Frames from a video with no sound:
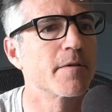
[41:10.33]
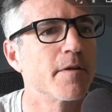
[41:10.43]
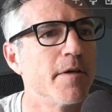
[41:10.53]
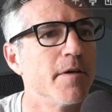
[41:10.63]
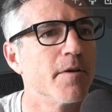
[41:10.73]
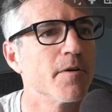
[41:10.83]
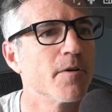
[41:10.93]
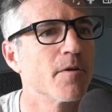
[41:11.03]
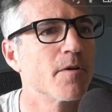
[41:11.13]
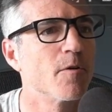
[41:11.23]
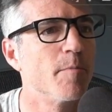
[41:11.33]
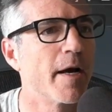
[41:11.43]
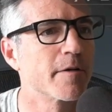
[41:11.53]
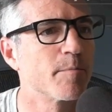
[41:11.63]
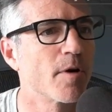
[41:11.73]
to here, go
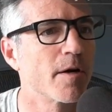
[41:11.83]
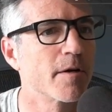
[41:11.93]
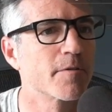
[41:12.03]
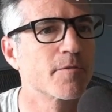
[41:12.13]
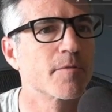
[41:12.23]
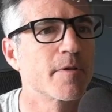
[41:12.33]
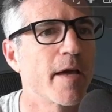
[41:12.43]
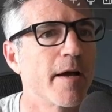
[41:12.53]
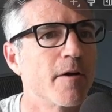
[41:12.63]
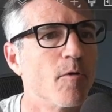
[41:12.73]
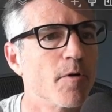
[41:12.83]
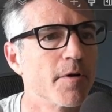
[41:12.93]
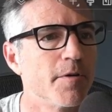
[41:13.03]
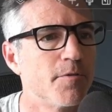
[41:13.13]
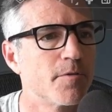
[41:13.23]
back to products,
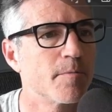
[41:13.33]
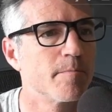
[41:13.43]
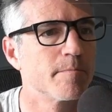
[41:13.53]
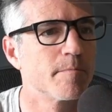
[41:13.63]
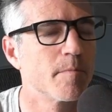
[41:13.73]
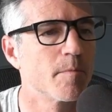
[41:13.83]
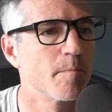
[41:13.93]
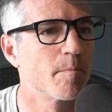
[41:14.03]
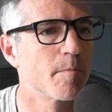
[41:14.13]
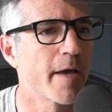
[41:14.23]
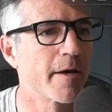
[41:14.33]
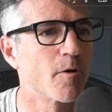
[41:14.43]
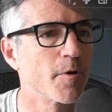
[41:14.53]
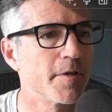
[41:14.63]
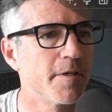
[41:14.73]
categories,
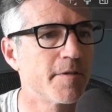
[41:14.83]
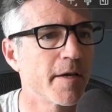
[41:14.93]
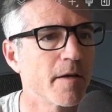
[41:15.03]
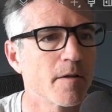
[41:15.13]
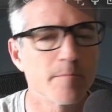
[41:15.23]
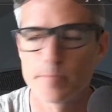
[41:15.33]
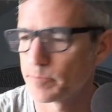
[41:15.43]
category detail.